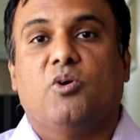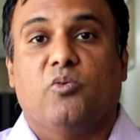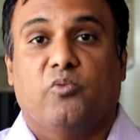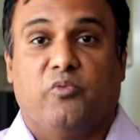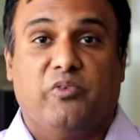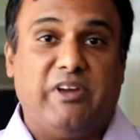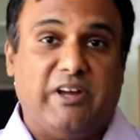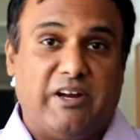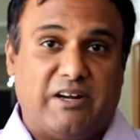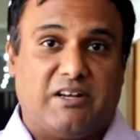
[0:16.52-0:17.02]

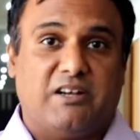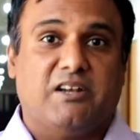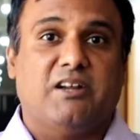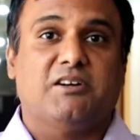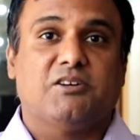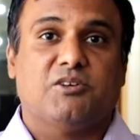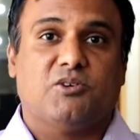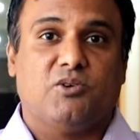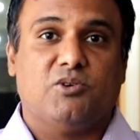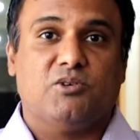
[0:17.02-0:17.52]
We at
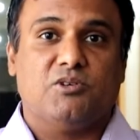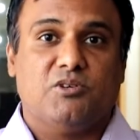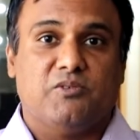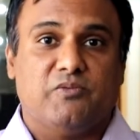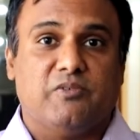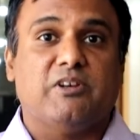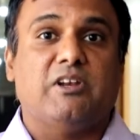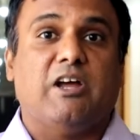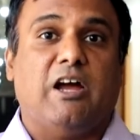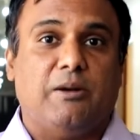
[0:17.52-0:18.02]
LearnQoch
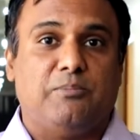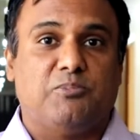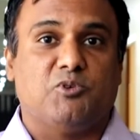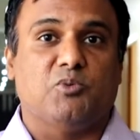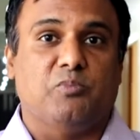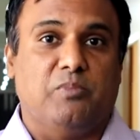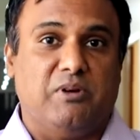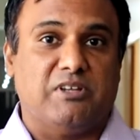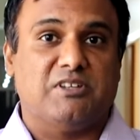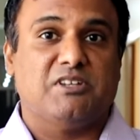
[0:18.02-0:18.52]
will help
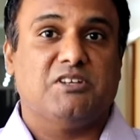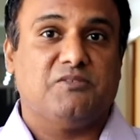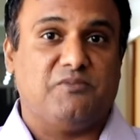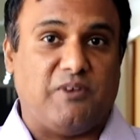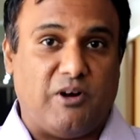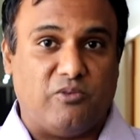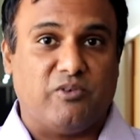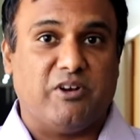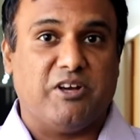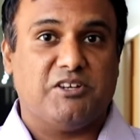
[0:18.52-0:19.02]
to build this
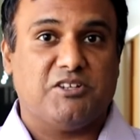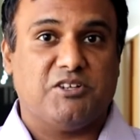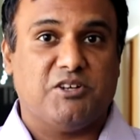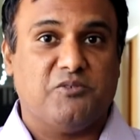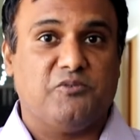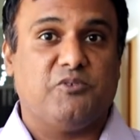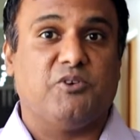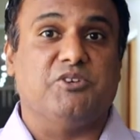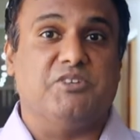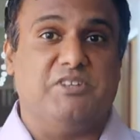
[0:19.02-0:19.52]
foundation for